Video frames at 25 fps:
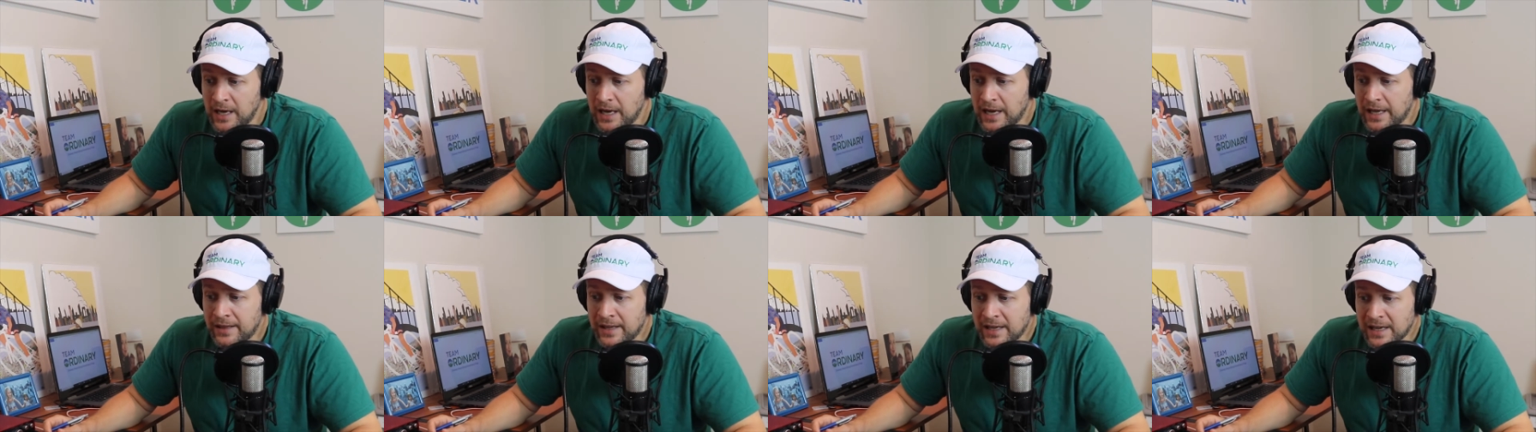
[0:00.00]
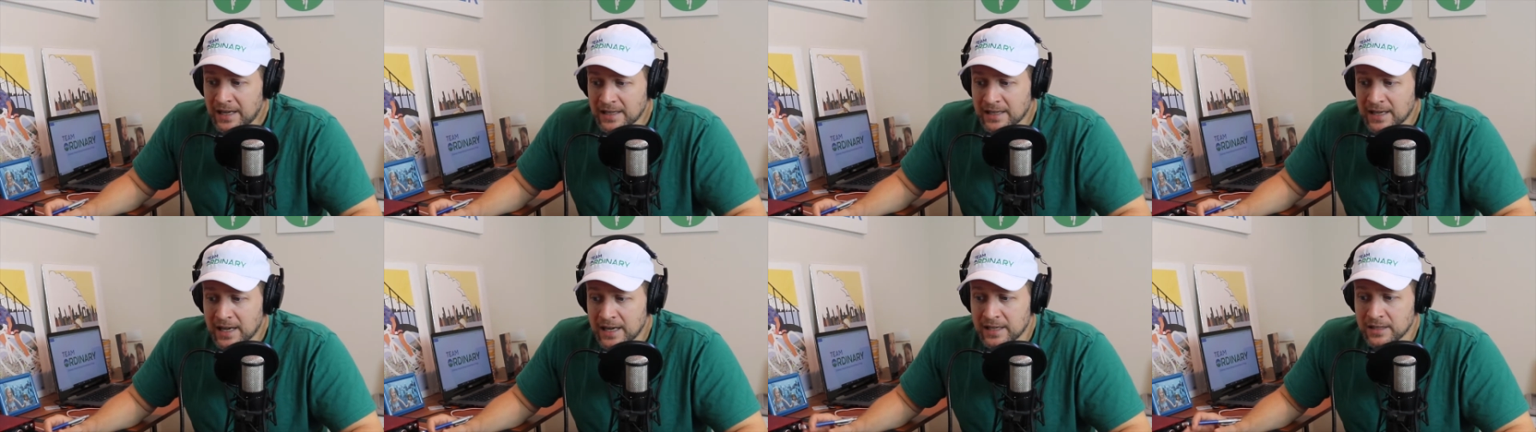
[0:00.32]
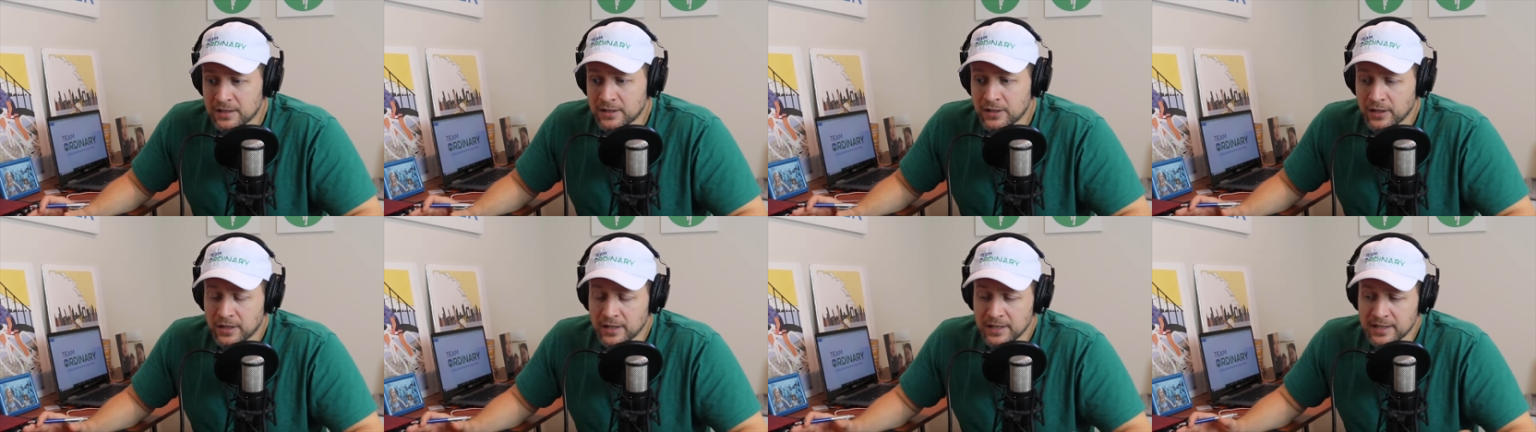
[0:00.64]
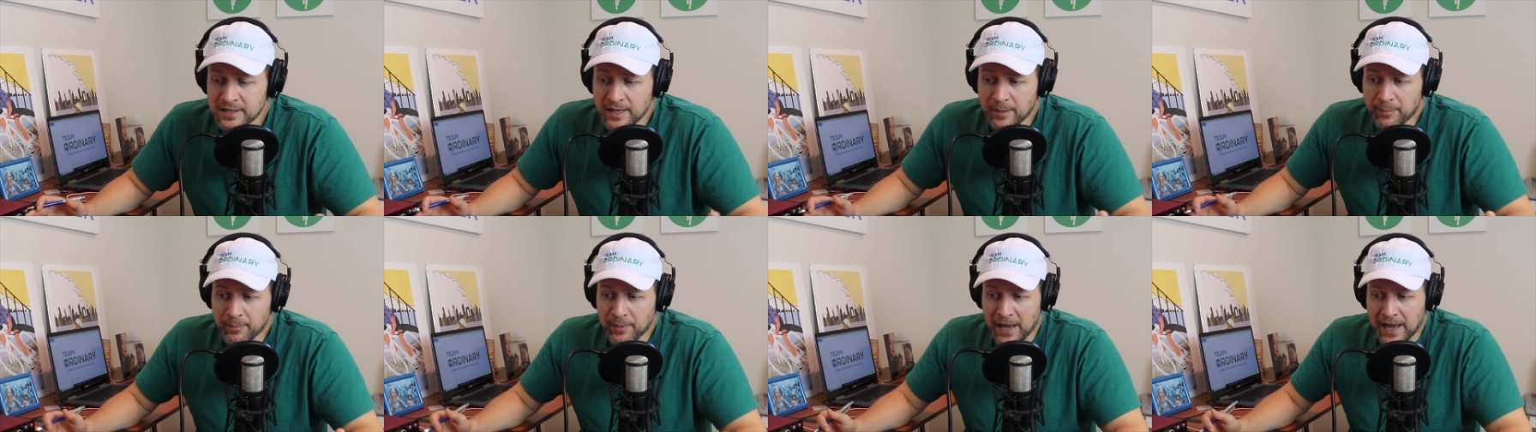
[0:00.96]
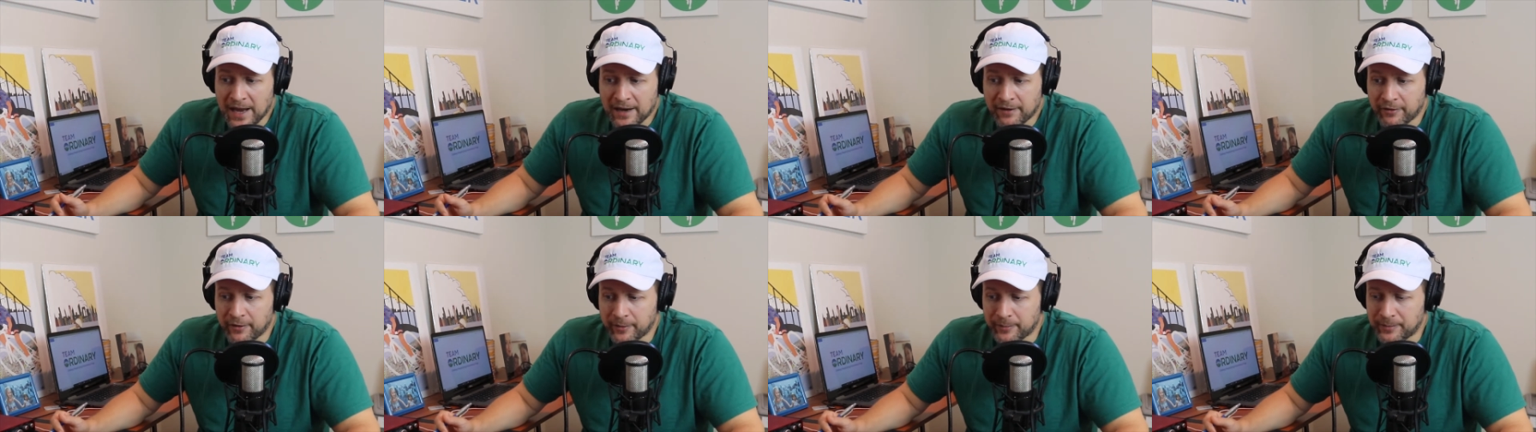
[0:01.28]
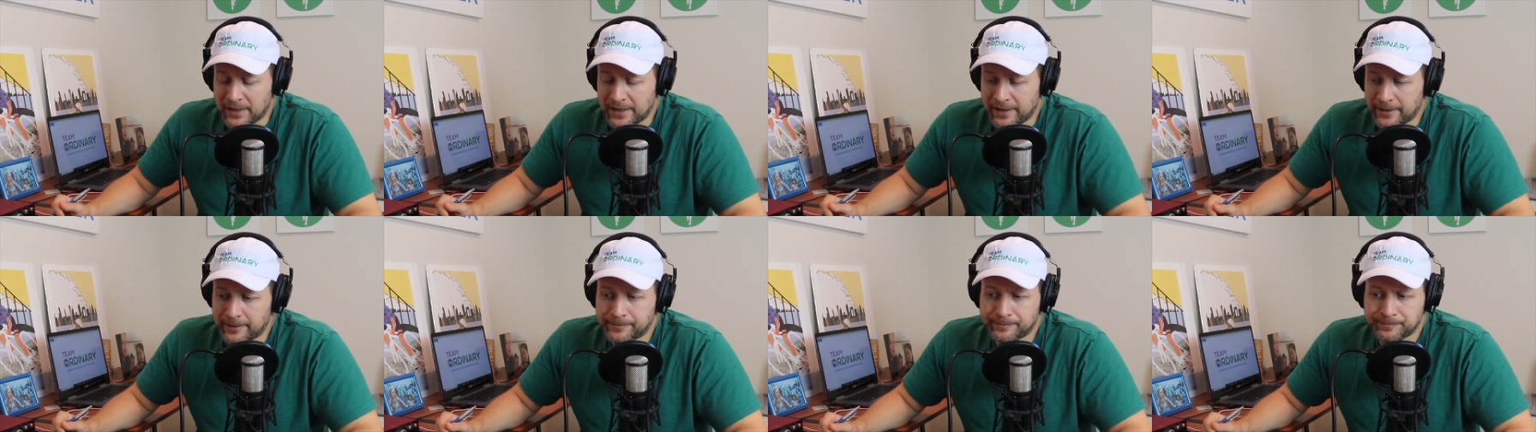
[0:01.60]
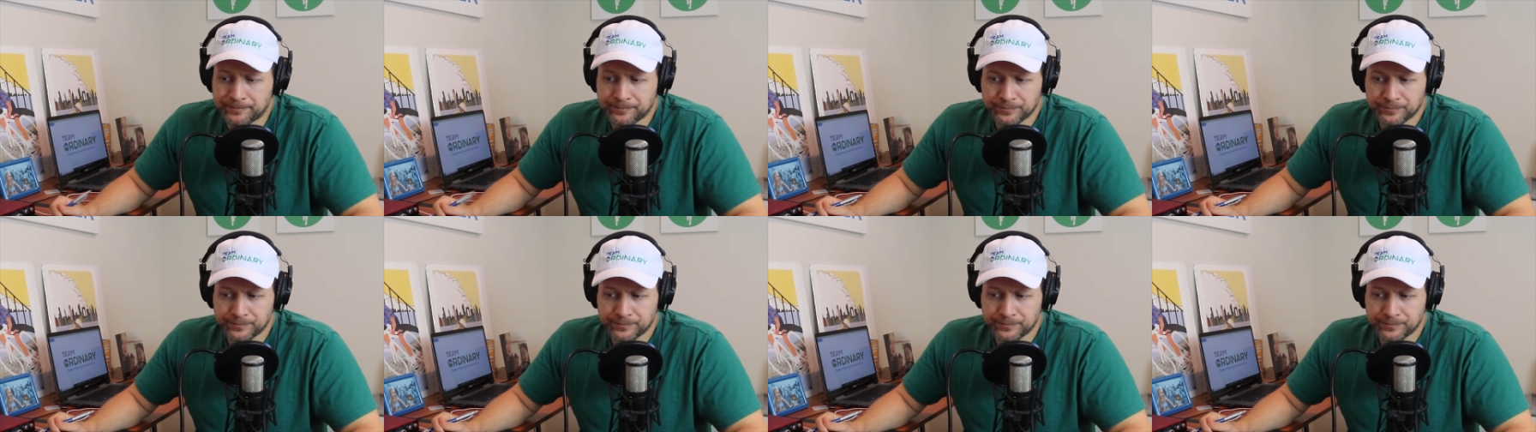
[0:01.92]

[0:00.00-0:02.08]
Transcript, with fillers: And then I kind of took a step back from there.